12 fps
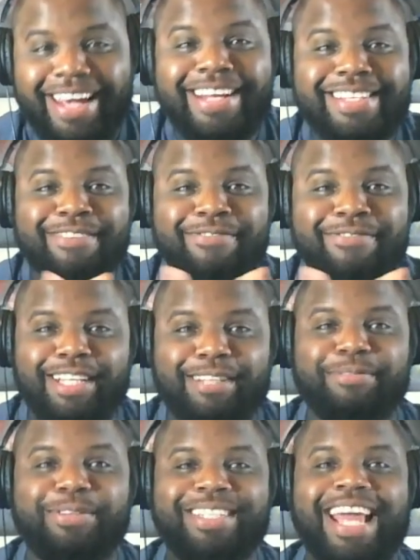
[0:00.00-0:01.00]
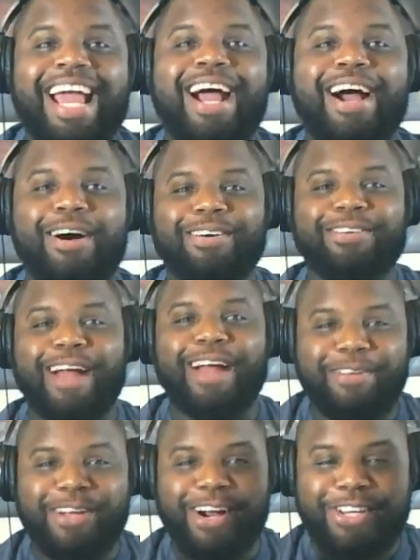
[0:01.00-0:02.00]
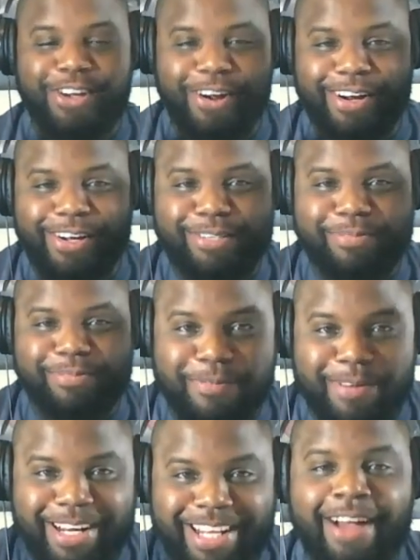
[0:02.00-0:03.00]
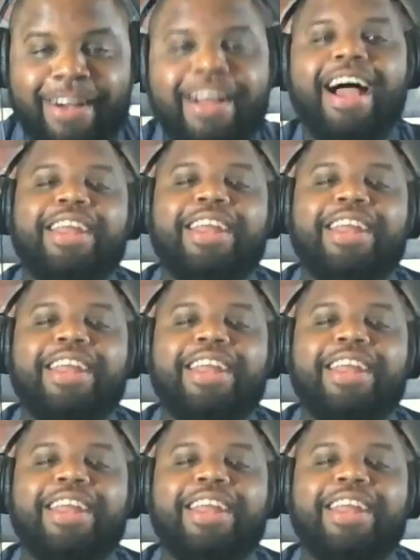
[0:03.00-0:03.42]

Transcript: and it's available now. Robbie, are you going to go spend your money now?